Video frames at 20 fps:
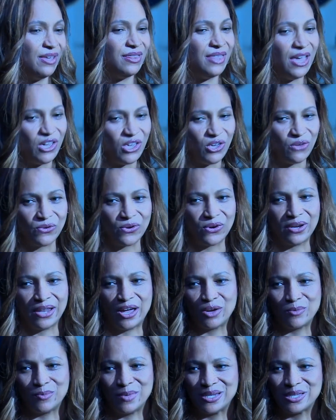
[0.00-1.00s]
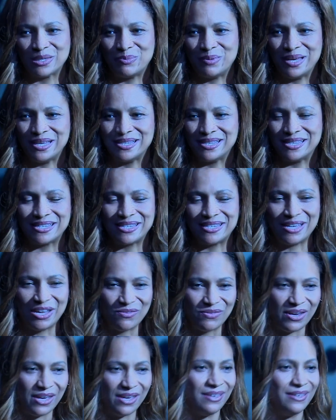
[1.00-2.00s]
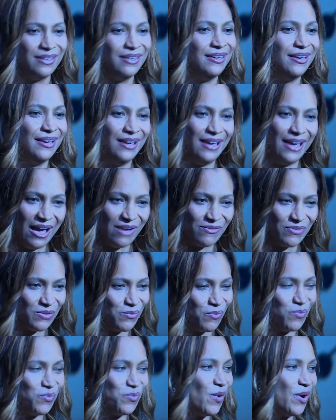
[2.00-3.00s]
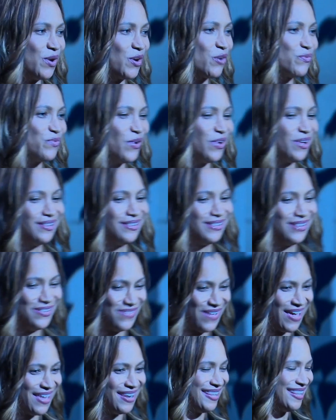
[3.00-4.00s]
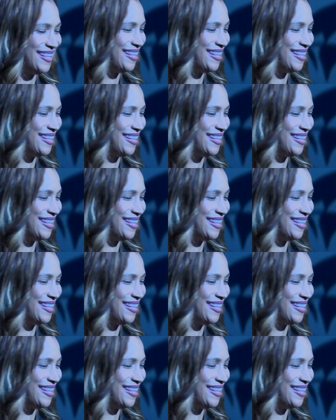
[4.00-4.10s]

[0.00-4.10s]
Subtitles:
Thank you for allowing me to speak evening. Have a wonderful event.